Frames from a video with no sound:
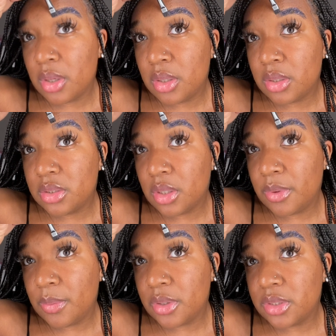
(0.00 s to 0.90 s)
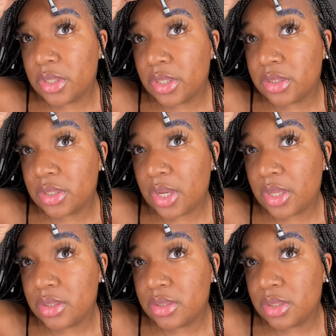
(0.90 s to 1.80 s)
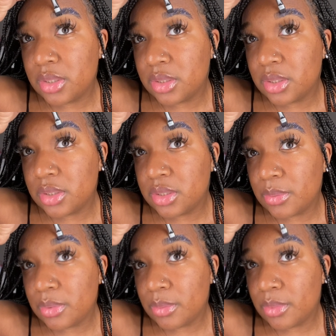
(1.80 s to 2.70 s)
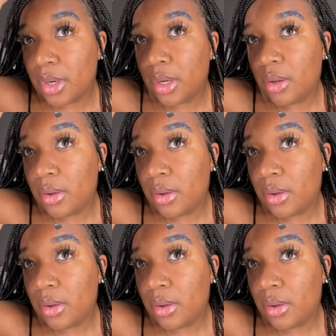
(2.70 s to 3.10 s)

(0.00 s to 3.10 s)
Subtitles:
Some people are scared to add the tint to the tip of the brow.